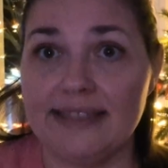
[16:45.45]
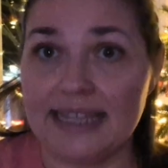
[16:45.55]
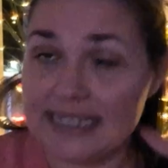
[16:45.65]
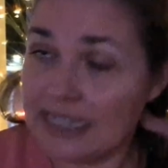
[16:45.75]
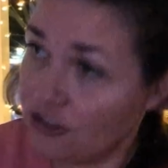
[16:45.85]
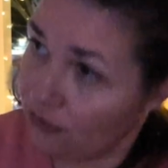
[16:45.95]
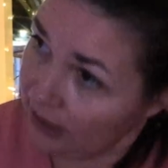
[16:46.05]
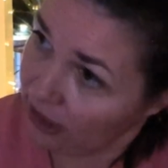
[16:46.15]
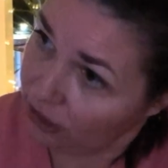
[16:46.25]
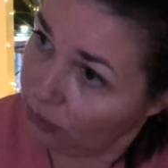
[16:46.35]
that didn't
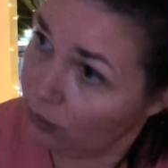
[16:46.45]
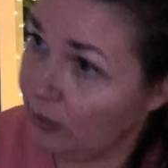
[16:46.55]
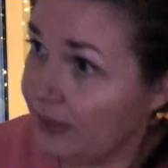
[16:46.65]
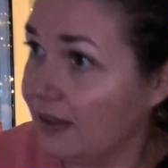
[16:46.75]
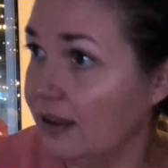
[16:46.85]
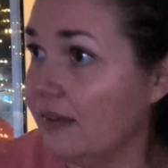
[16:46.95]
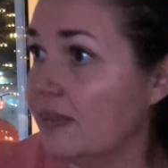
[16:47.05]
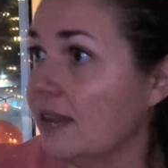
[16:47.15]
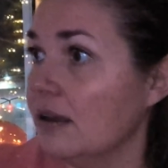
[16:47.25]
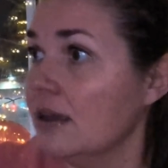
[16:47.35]
treat you with
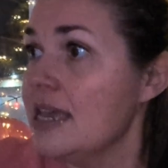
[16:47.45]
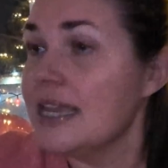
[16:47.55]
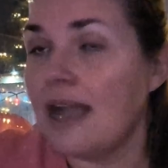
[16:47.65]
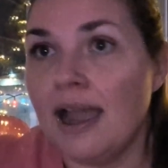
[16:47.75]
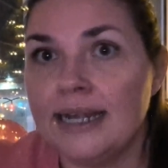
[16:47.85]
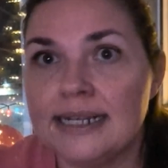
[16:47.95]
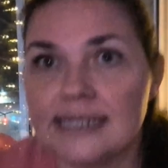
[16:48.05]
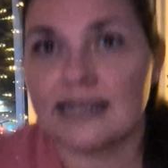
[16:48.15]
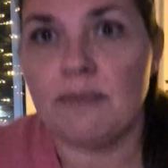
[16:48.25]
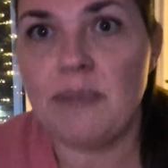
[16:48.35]
the
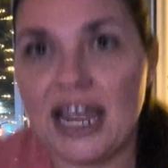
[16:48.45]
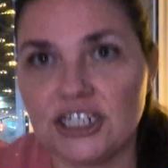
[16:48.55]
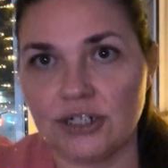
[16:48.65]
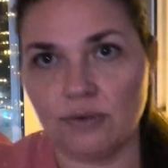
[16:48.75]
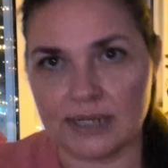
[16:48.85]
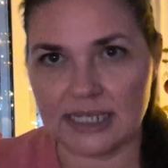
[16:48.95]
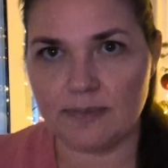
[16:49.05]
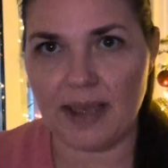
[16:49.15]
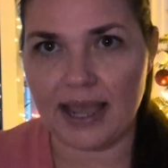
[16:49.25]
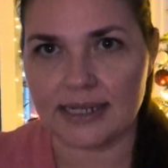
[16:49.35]
kindness, compassion,
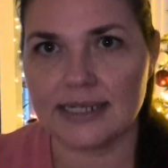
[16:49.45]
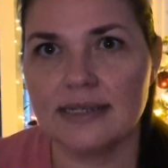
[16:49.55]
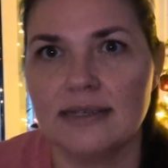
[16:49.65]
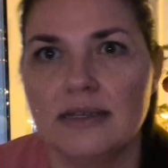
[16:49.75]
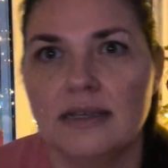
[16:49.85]
respect